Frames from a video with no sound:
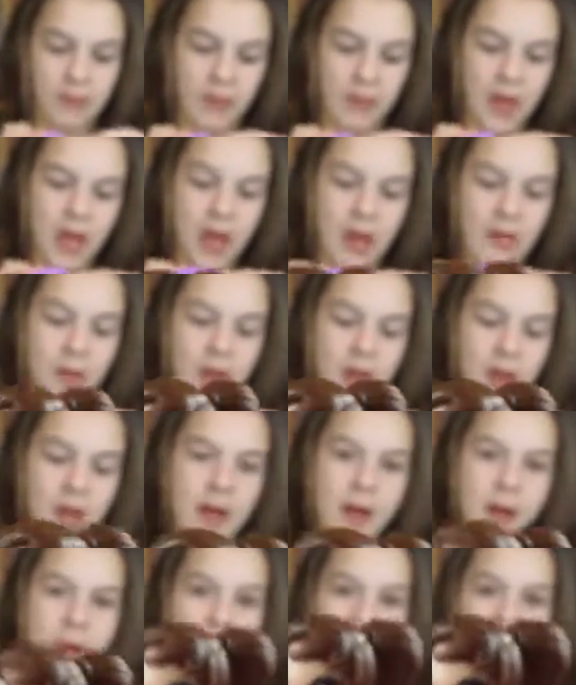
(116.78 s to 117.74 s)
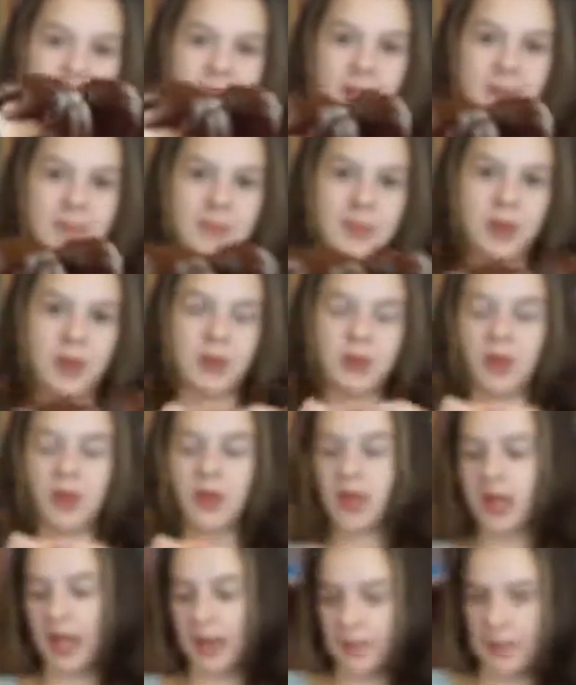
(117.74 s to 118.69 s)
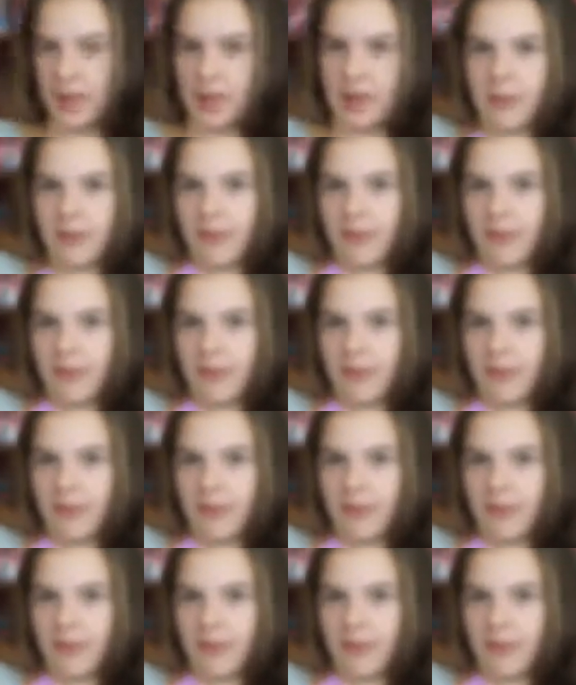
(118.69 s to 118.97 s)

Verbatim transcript: How about I open them? You show the camera.